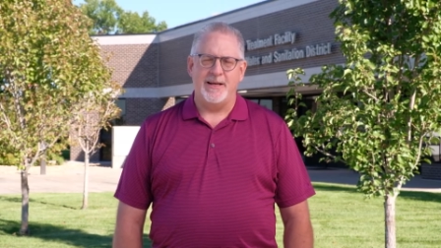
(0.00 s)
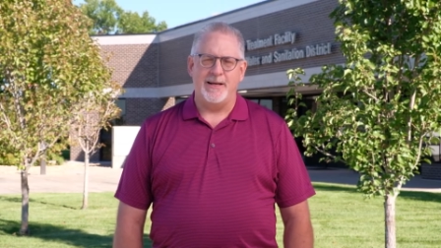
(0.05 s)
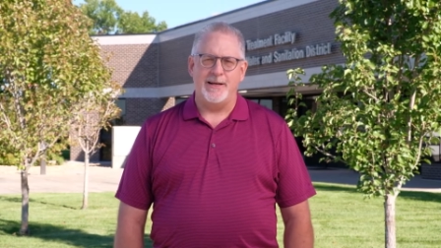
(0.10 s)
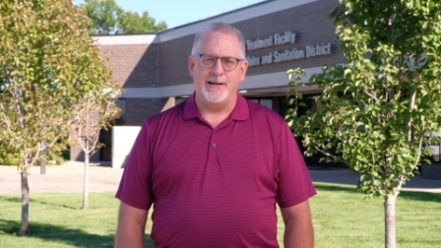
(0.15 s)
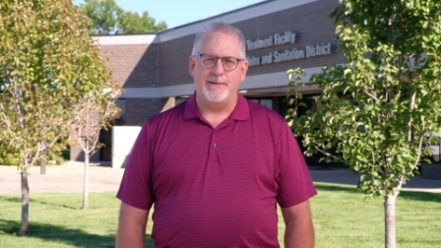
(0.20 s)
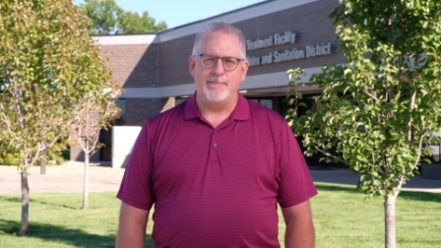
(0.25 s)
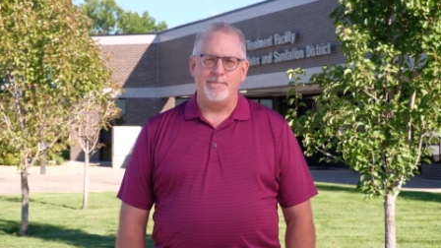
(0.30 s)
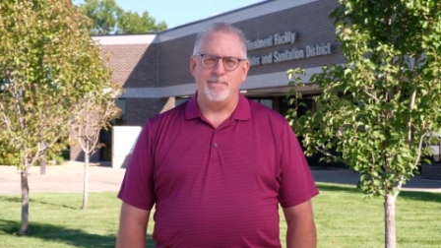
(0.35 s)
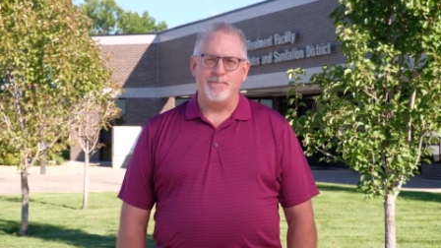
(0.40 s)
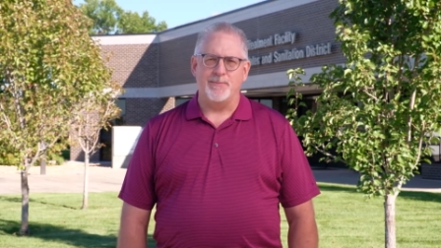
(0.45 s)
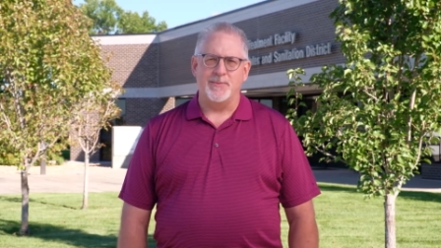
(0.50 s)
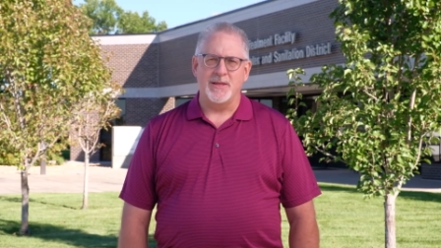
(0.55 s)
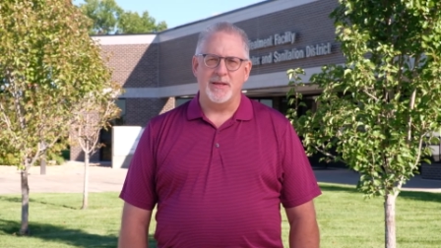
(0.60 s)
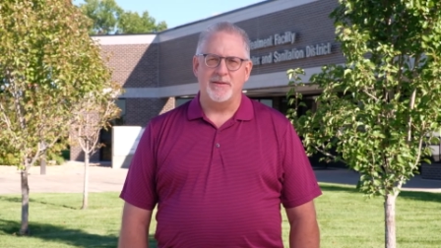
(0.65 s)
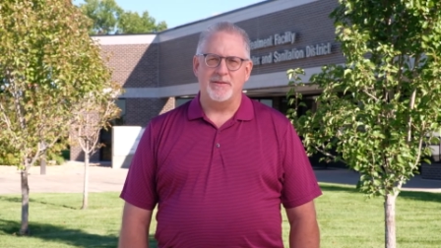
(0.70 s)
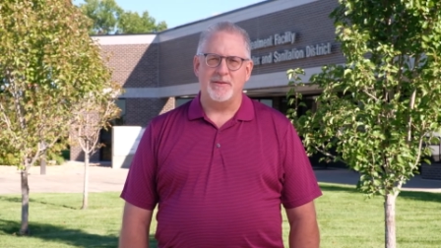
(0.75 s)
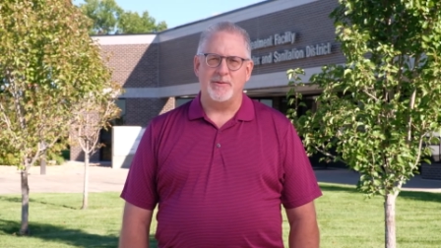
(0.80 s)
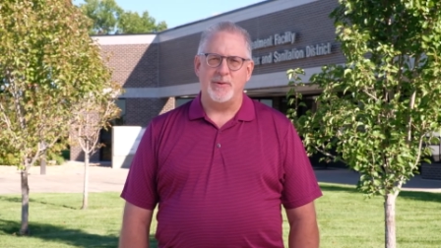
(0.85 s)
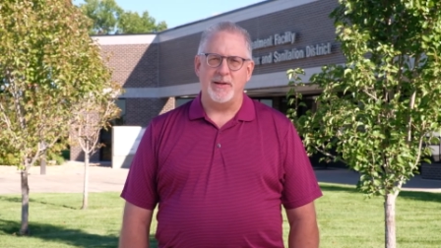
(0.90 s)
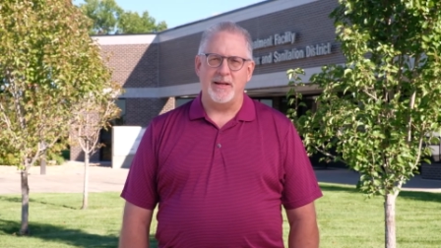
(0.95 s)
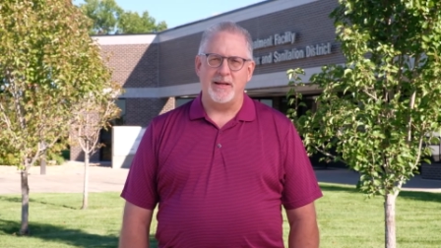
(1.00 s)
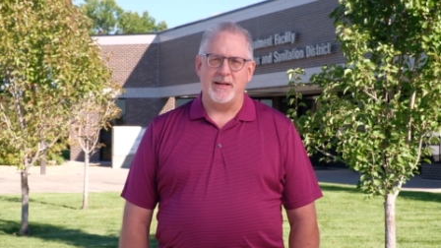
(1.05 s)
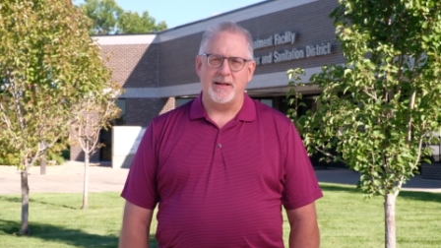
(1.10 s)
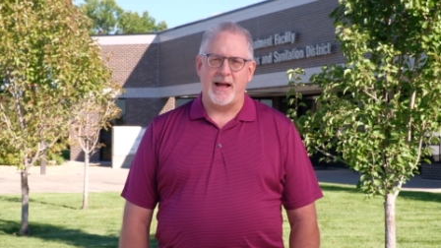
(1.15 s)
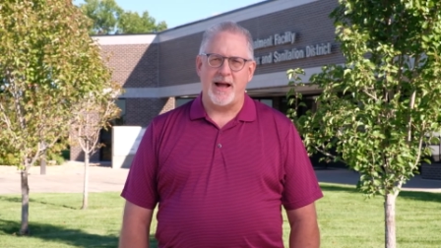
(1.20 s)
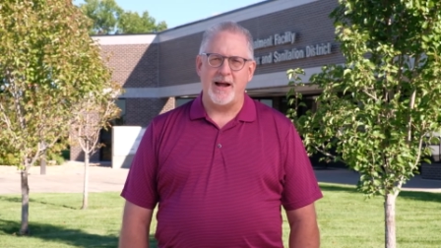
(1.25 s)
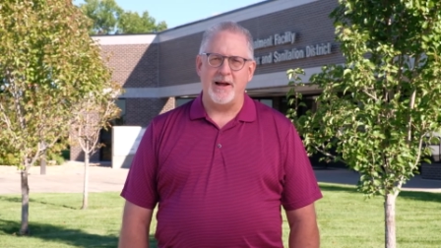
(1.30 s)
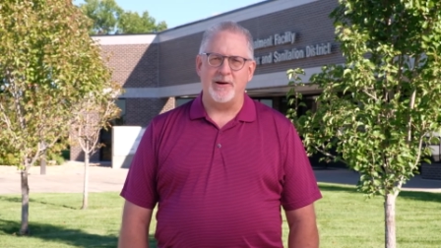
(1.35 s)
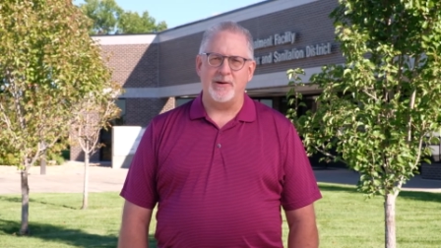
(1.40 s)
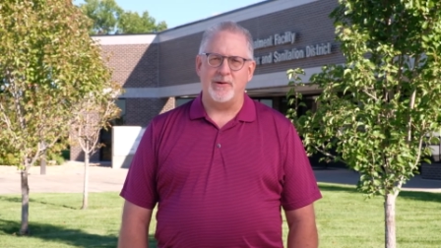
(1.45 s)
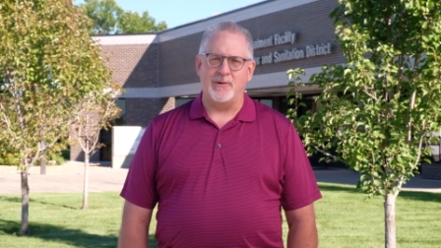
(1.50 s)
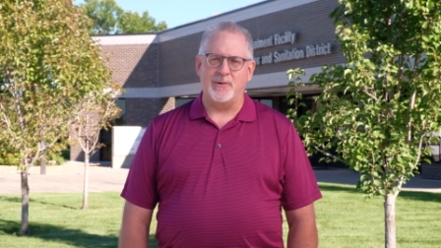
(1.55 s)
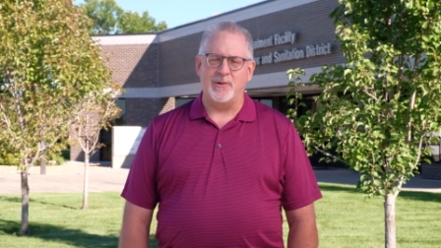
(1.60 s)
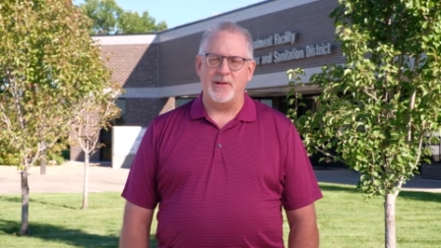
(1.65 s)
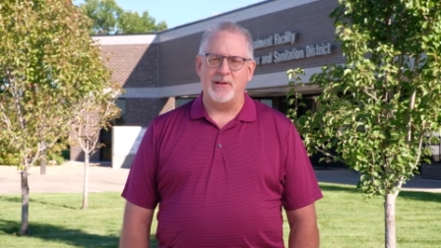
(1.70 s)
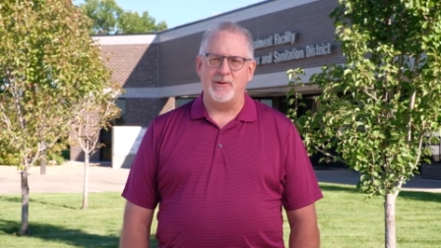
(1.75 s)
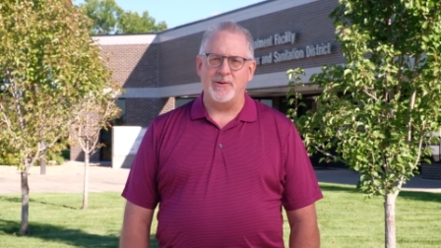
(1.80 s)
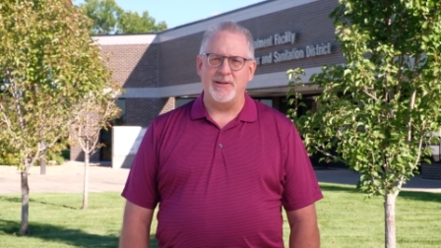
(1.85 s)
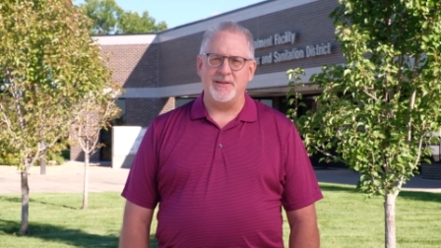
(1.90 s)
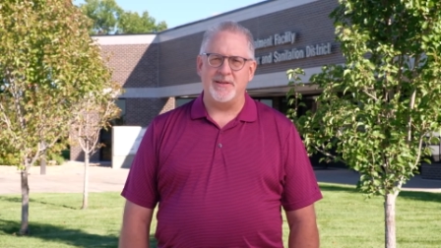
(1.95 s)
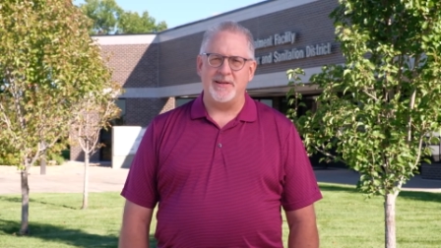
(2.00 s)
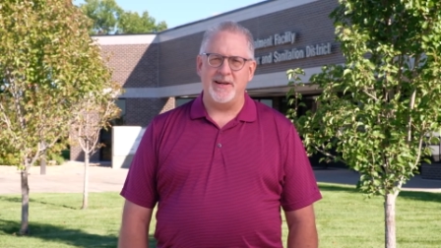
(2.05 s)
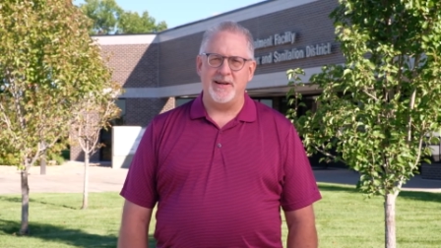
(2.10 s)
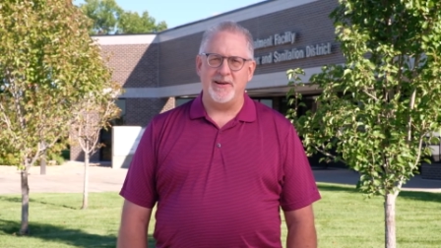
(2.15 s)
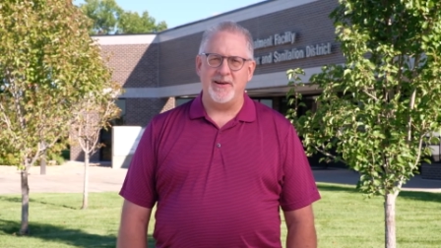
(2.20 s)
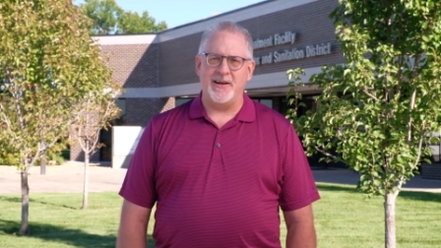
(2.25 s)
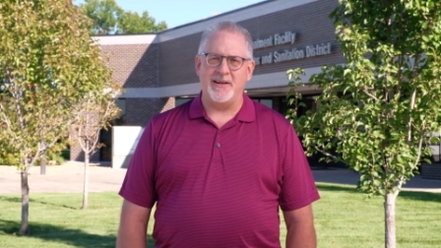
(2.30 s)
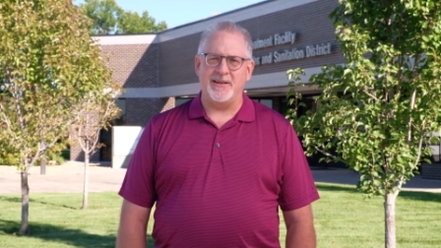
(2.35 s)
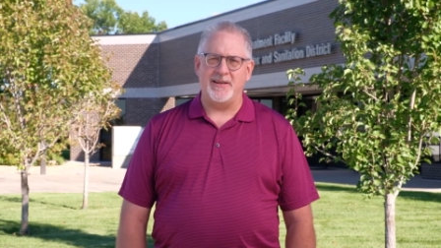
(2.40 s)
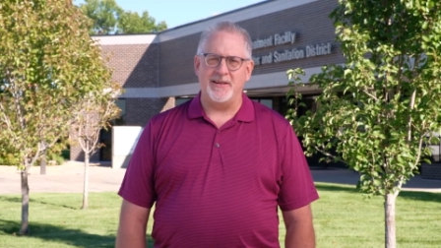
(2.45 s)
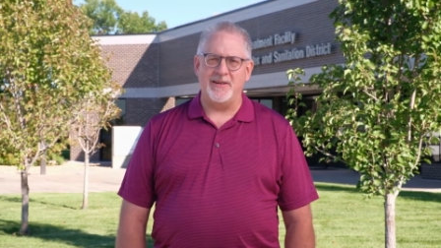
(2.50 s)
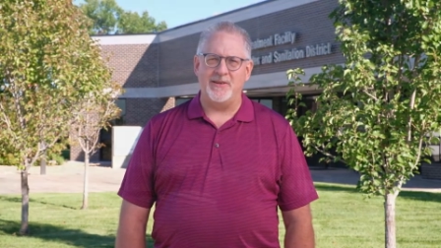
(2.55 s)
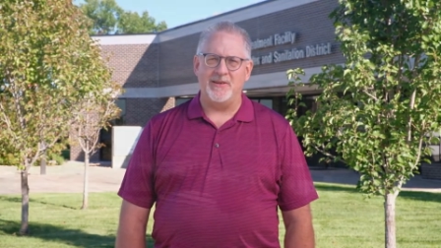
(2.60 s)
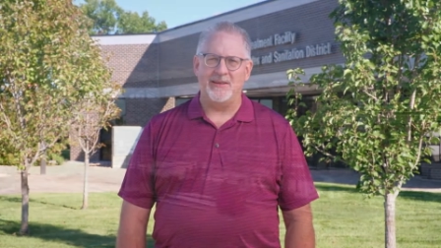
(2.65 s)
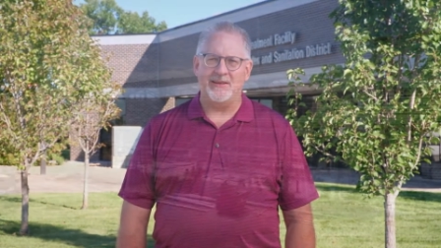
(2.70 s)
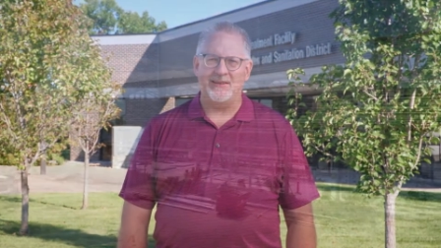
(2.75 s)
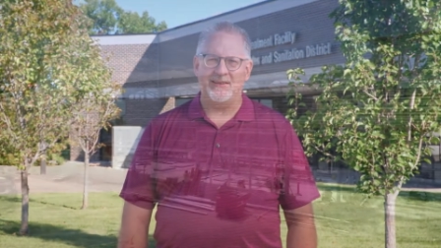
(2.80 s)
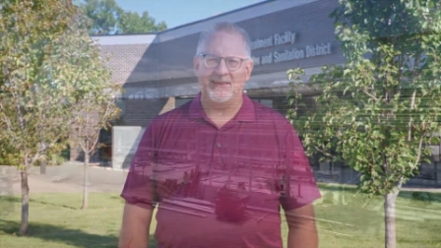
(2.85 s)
Um, so we hired Carollo Engineering to do the